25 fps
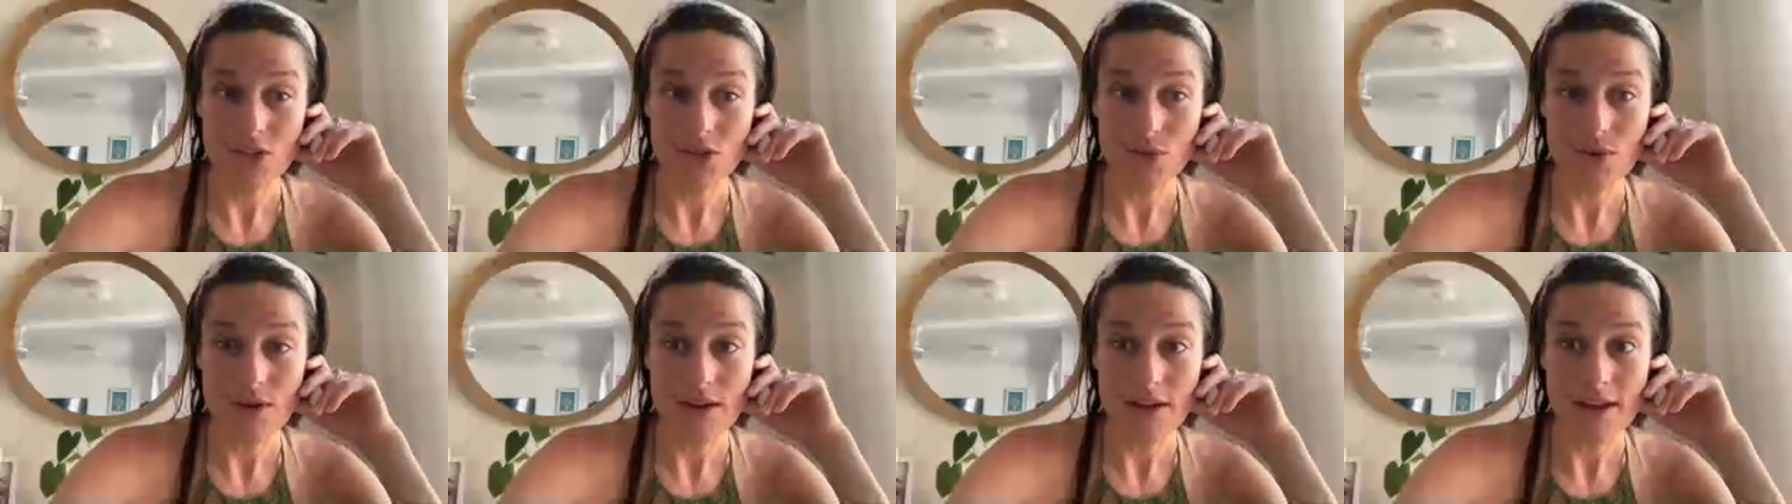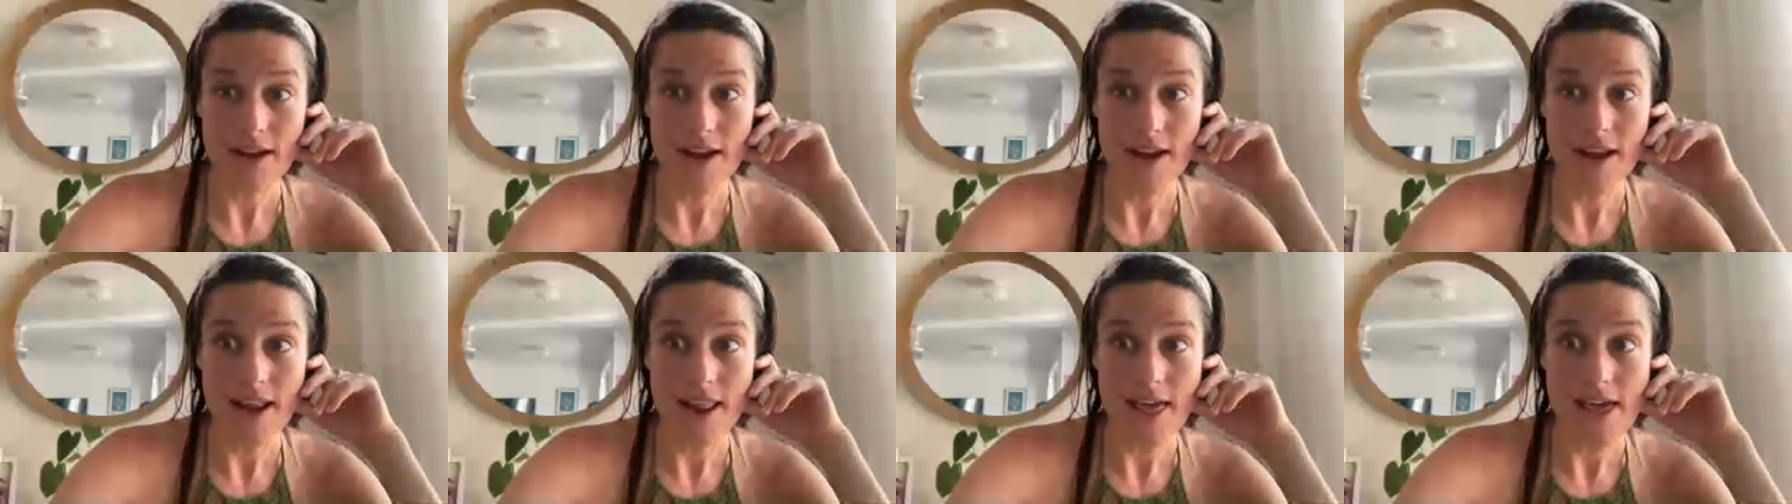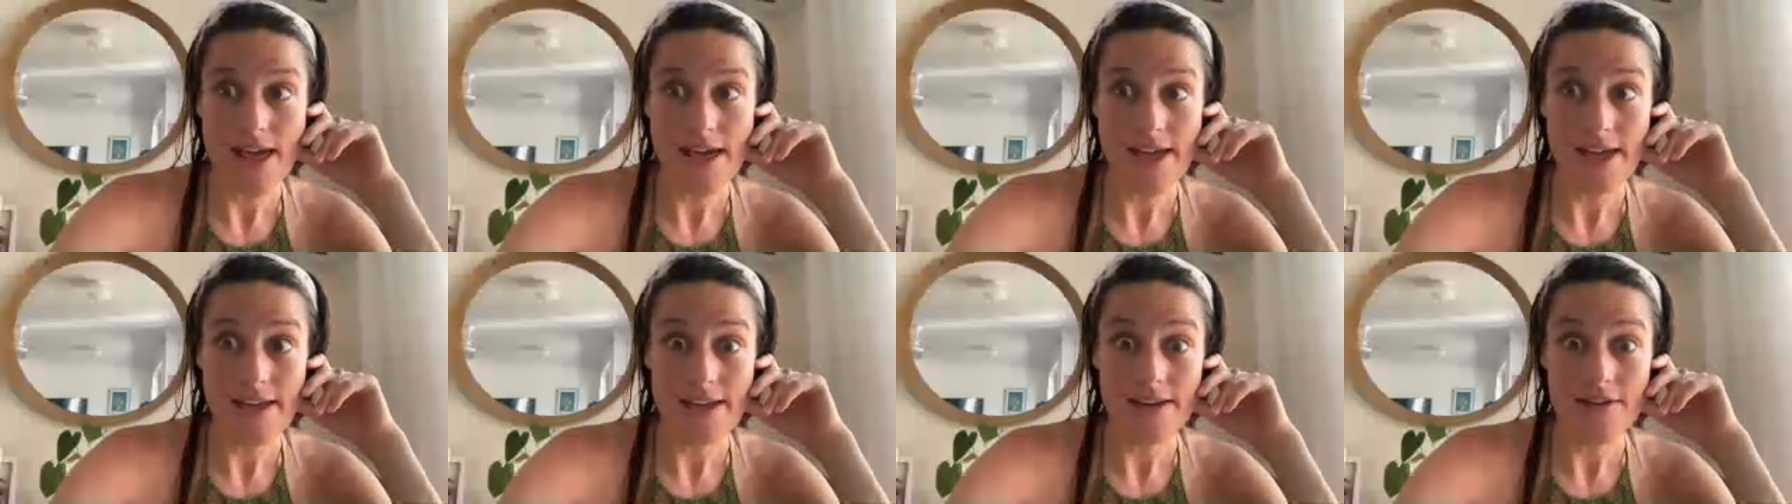doing a
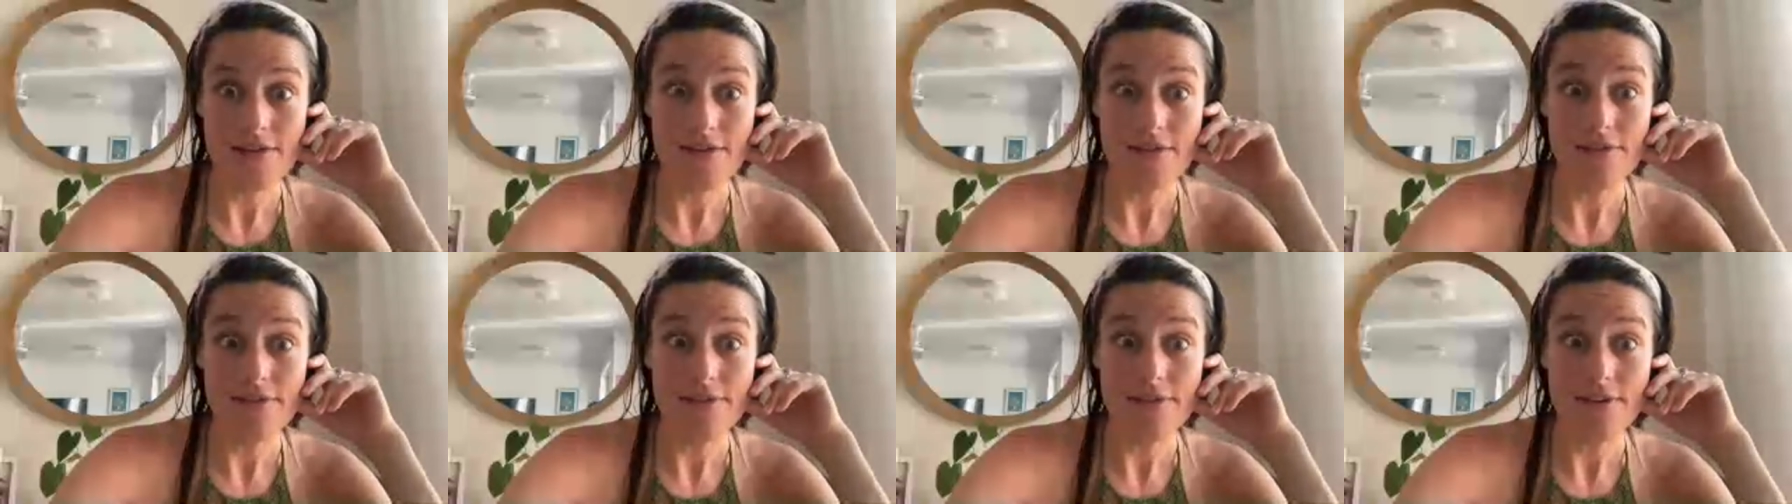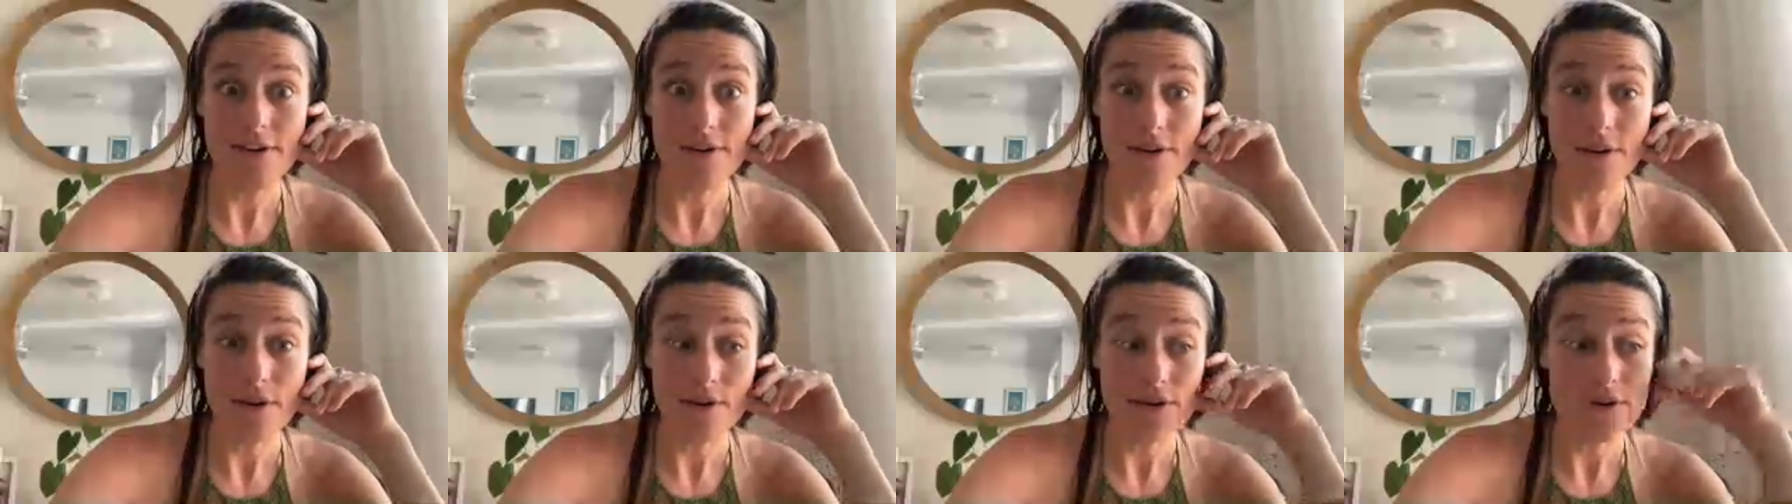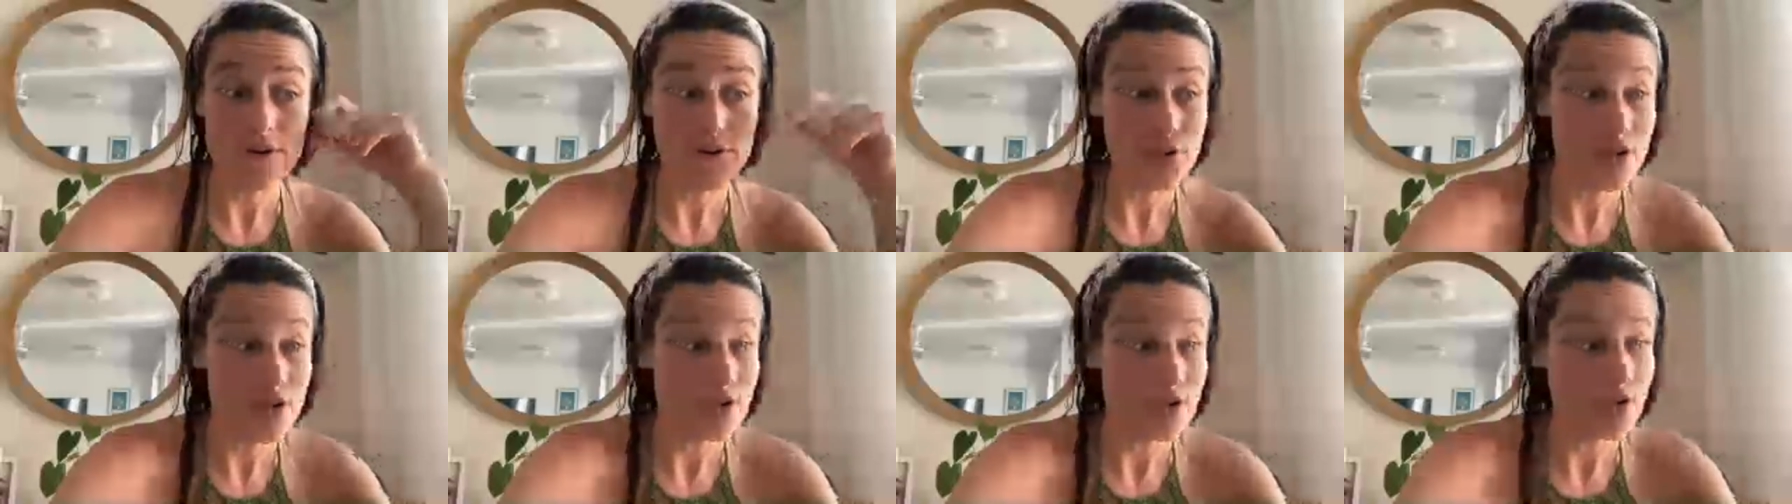naked
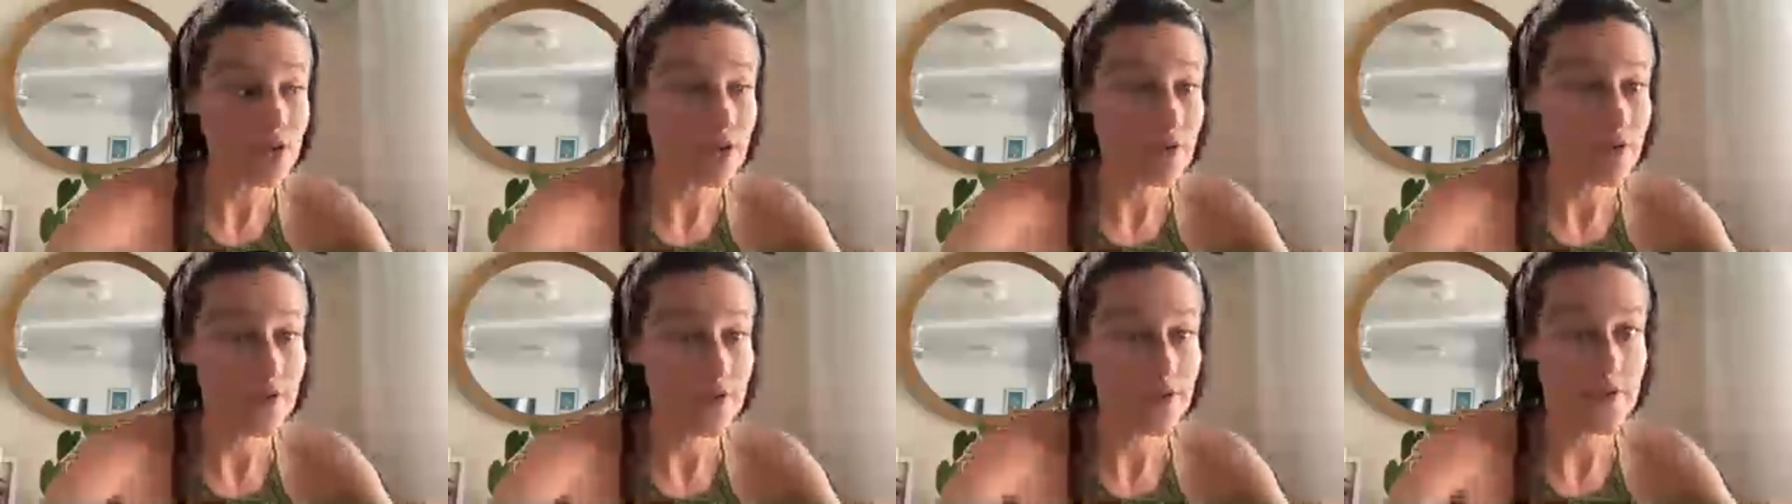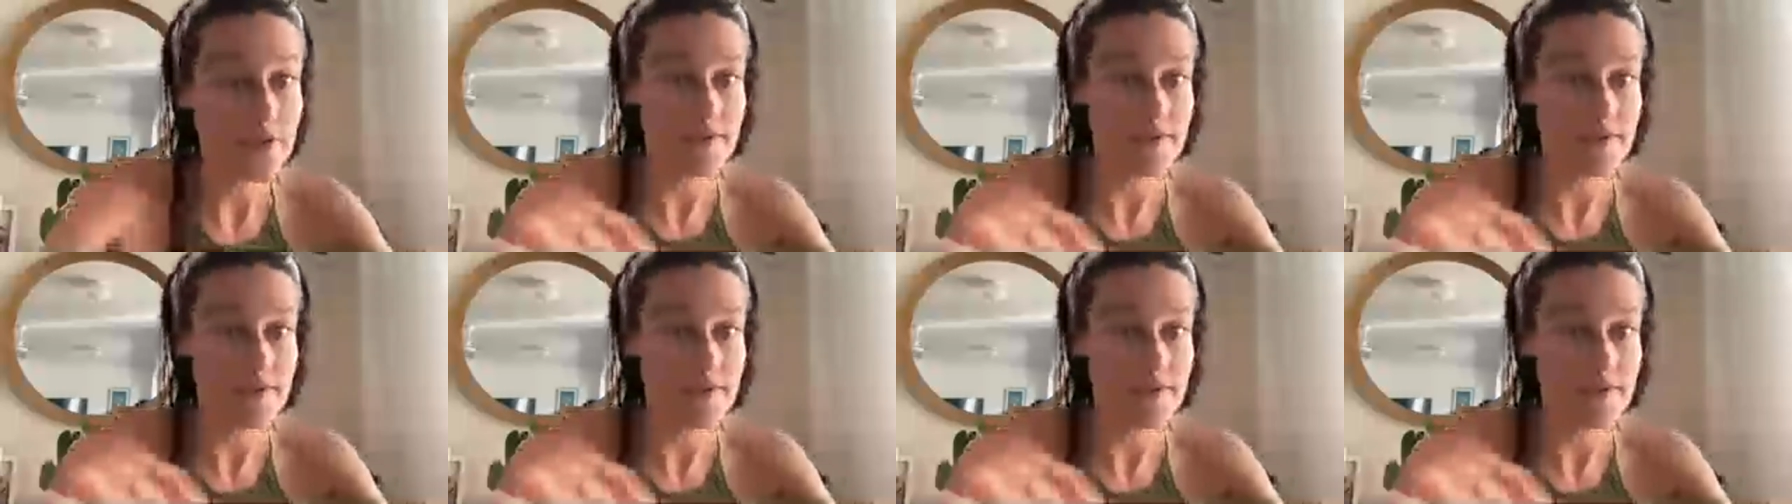photo shoot.